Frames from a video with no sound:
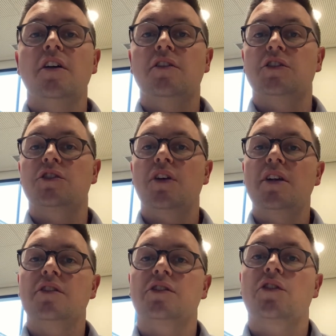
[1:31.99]
The
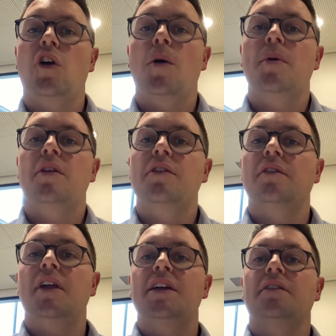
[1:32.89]
Street, describing the
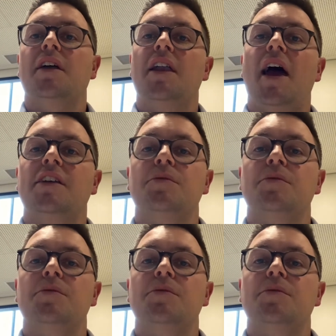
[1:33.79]
leaked letter as a